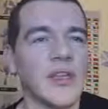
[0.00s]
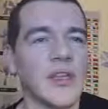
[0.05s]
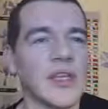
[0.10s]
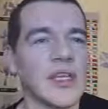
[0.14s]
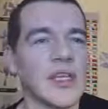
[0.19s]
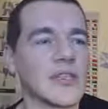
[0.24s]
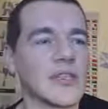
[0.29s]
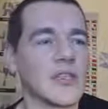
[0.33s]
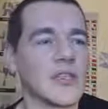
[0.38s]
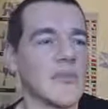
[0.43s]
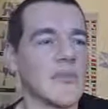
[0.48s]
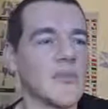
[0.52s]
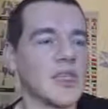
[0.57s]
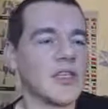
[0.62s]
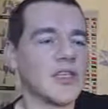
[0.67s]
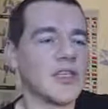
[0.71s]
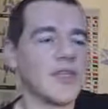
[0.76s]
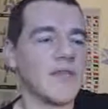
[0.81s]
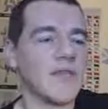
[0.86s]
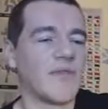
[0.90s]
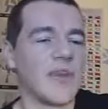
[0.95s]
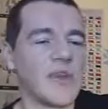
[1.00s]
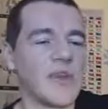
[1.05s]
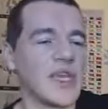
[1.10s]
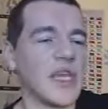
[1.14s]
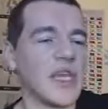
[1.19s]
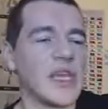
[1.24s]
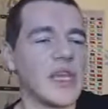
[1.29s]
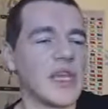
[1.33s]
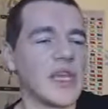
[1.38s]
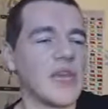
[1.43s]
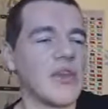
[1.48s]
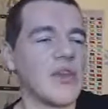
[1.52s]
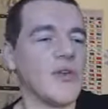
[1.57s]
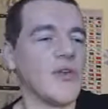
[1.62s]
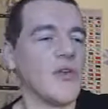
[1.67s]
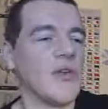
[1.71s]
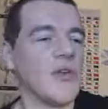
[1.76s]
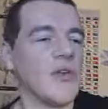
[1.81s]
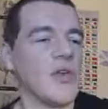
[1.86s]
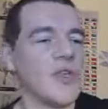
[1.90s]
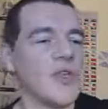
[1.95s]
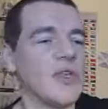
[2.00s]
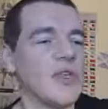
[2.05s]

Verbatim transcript: like somebody's in front of you in the queue